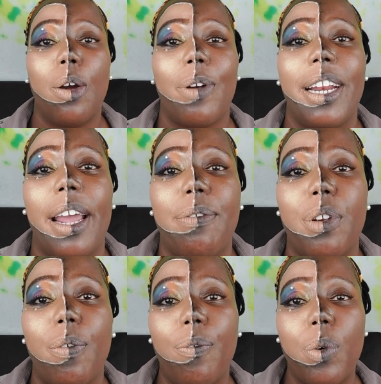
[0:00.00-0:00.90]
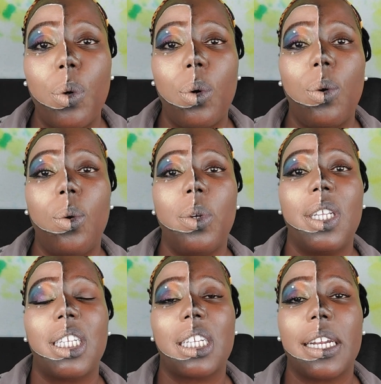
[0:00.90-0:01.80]
Right after food,
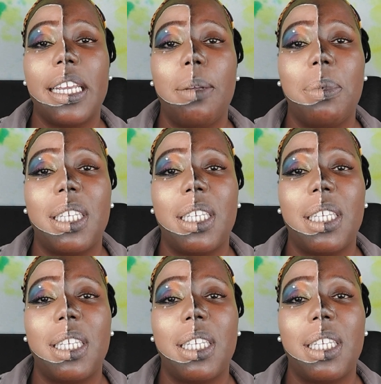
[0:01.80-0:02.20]
sleep,